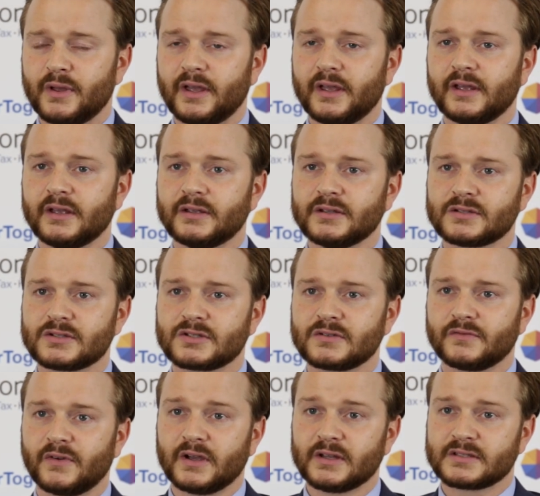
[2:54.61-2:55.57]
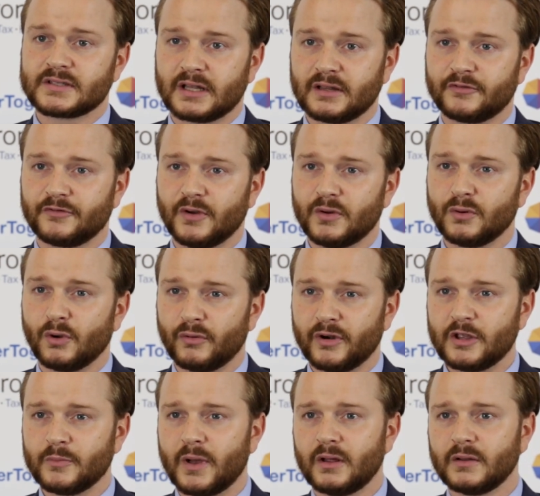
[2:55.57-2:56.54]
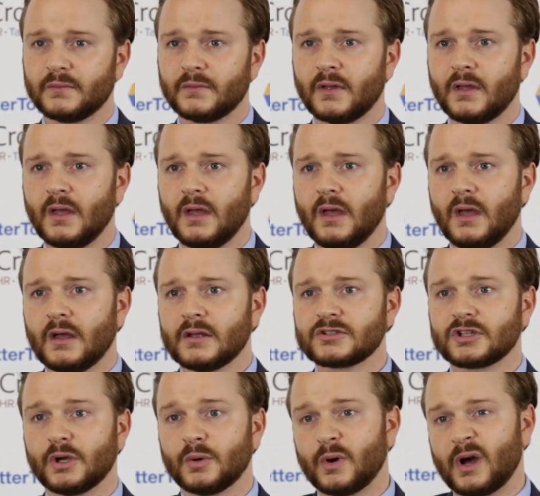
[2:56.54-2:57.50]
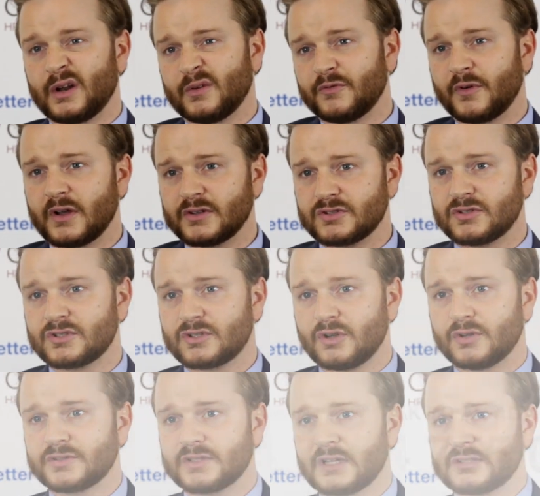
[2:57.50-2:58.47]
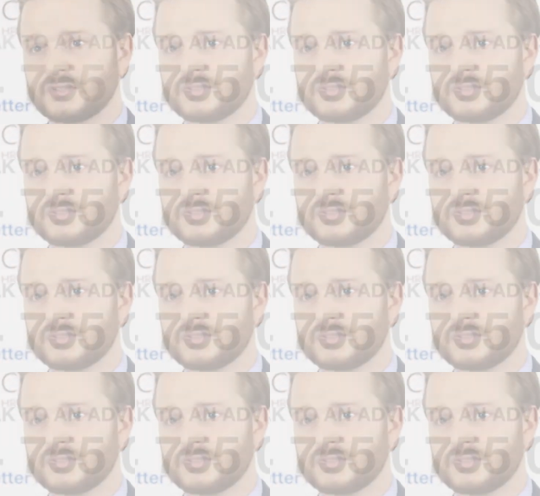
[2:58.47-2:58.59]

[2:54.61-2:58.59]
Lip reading: is via telephone or email, so I'd advise you to contact